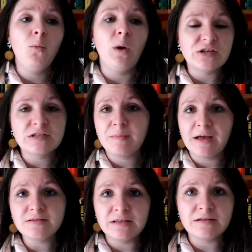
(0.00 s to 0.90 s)
which is
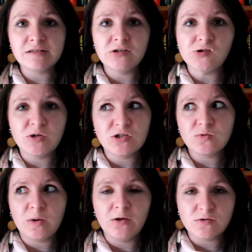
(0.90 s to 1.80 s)
about synesthesia, which
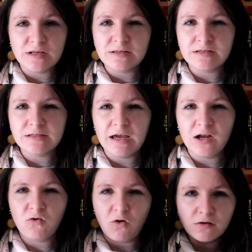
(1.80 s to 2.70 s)
is where your senses
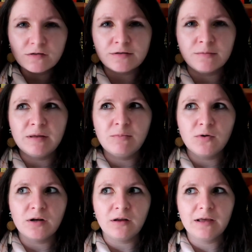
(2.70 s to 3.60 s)
get crossed and
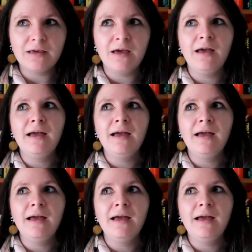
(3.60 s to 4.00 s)
people can like